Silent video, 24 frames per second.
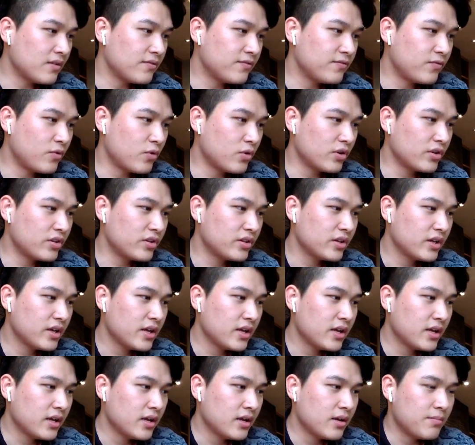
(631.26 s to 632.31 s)
Fourth,
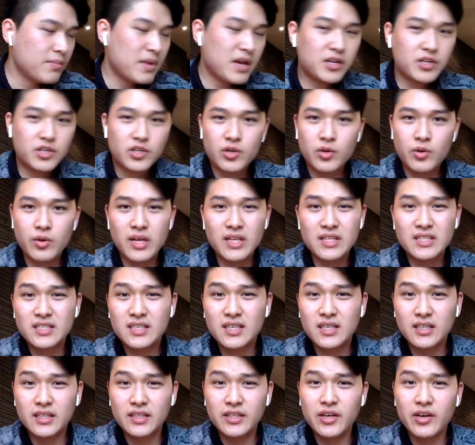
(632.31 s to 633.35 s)
make sure it's
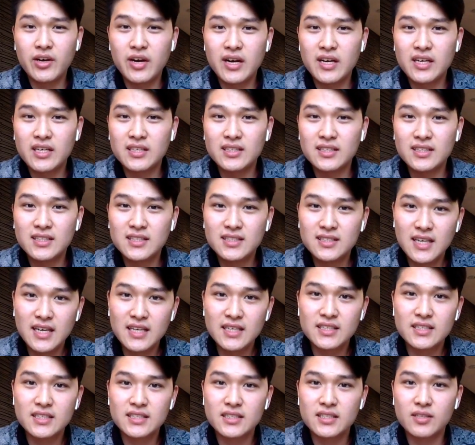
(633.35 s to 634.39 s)
clear and
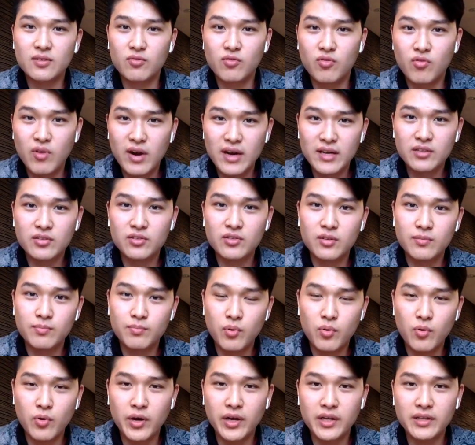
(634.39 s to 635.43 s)
concise, right to the
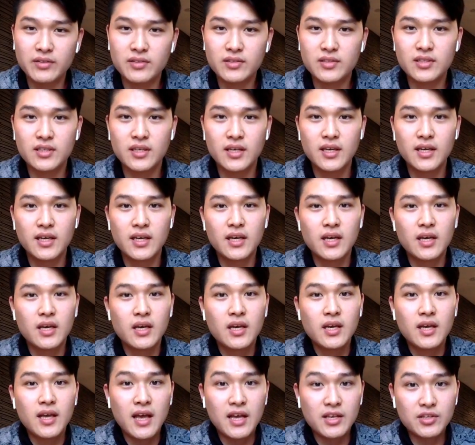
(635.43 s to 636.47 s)
point.
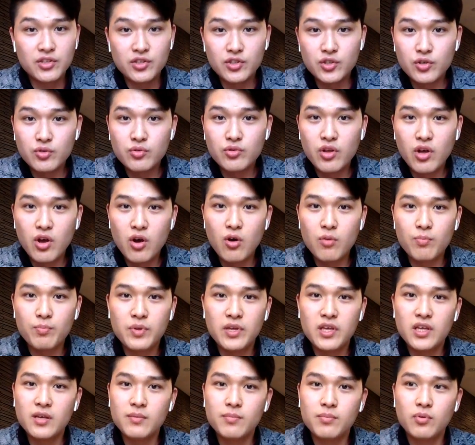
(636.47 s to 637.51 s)
As you know,
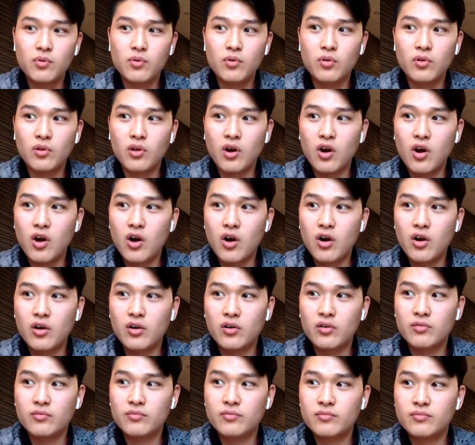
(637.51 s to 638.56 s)
people
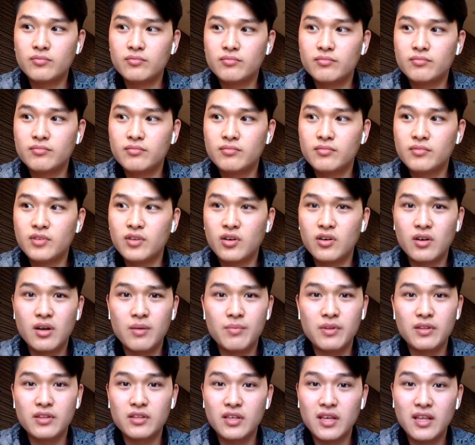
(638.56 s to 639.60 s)
are there. I
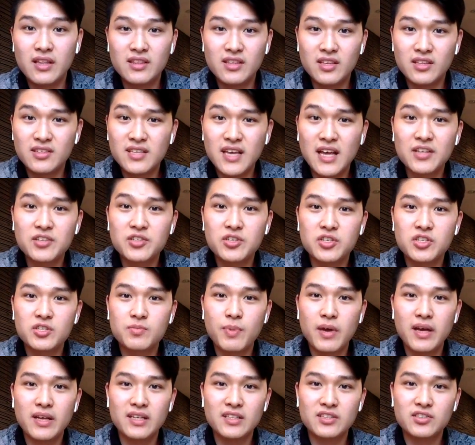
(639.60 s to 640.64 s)
mean, the attention
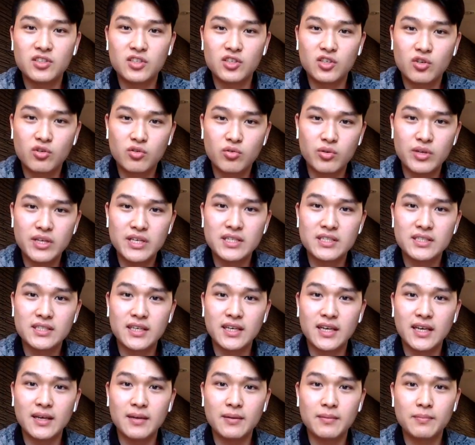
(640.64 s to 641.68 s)
span is
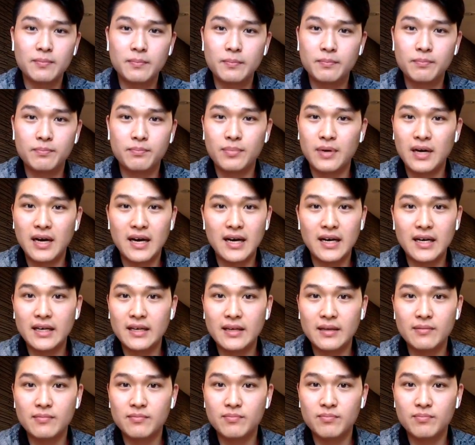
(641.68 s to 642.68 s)
decreasing by